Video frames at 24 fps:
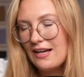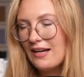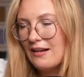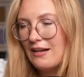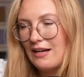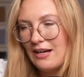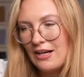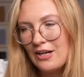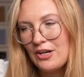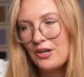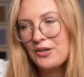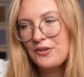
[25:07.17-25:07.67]

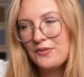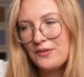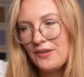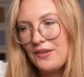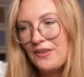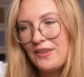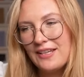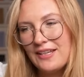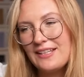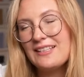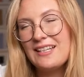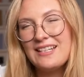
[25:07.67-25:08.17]
a lot of the
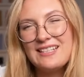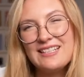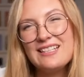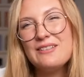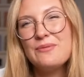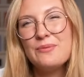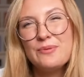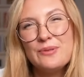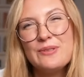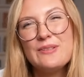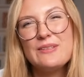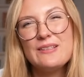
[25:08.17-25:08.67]
things I did
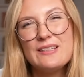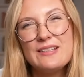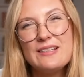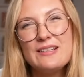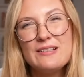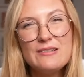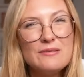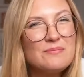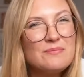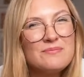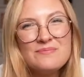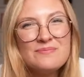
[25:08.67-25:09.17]
was
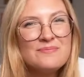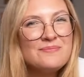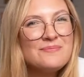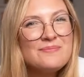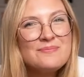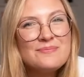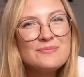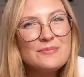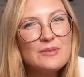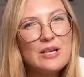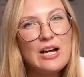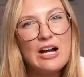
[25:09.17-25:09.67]

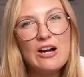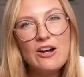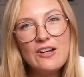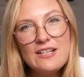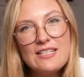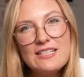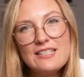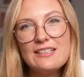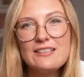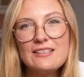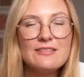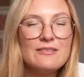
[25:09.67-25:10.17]

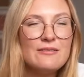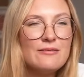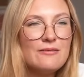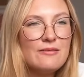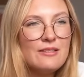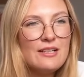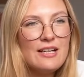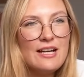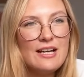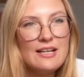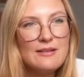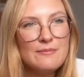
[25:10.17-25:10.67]
chaotic
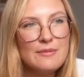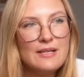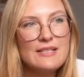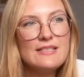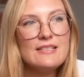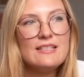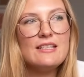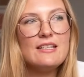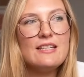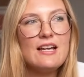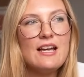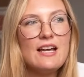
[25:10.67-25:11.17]
and
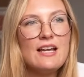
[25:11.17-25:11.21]
messy.